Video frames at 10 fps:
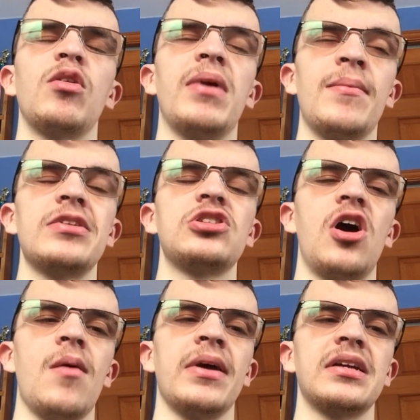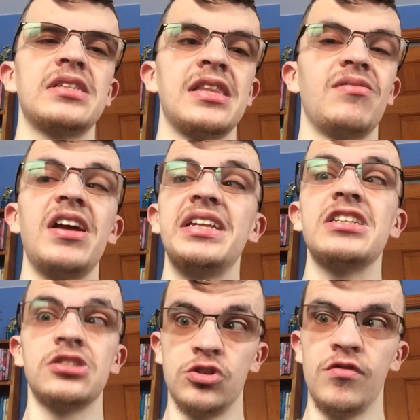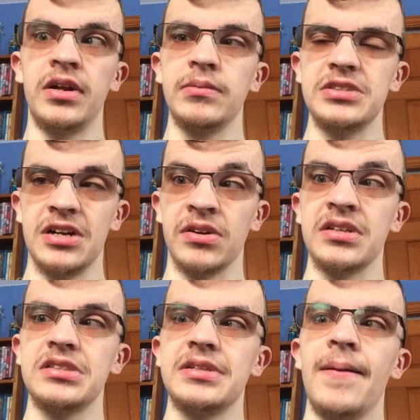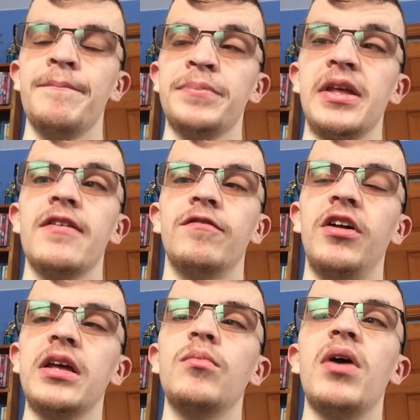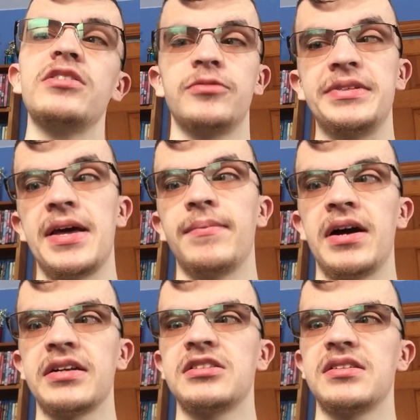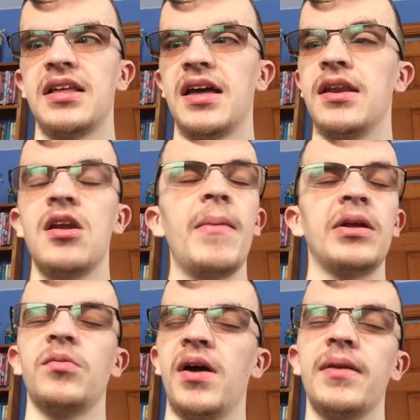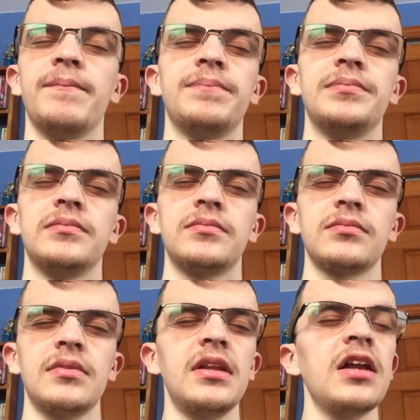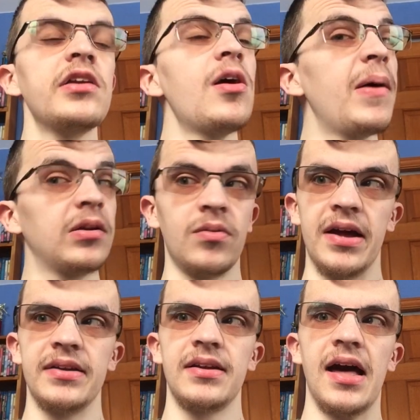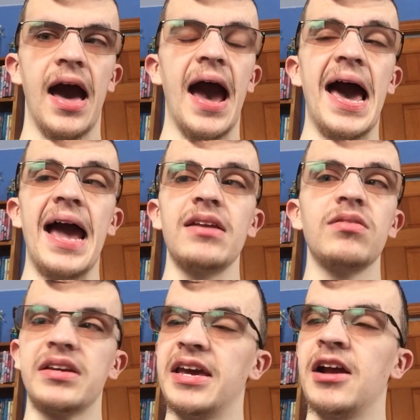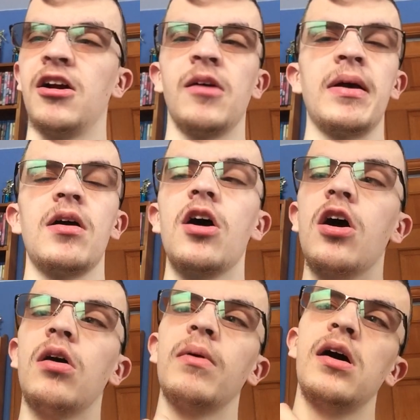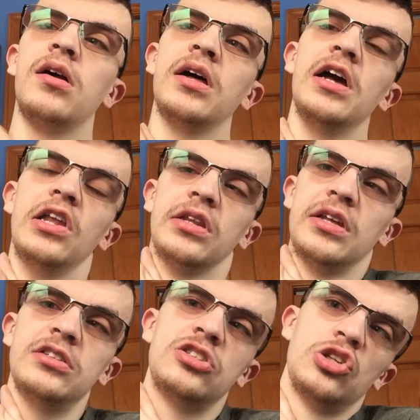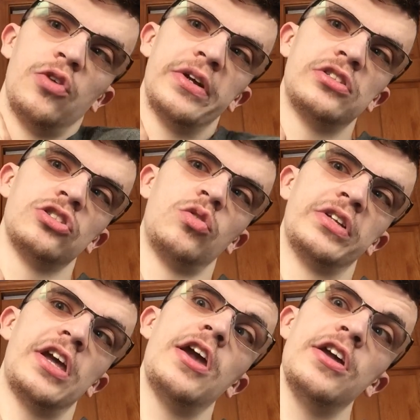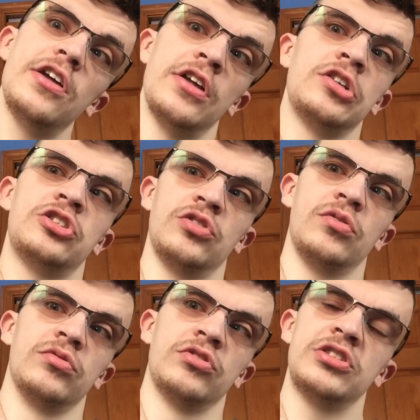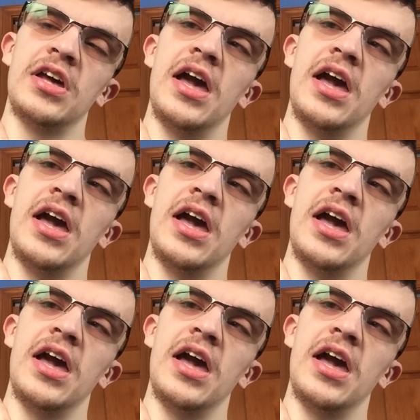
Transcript: from Image Comics, at the very least two-volume series, volume one should be $10, no matter what. No matter what. I don't care about, oh, well, this series is only 8 issues.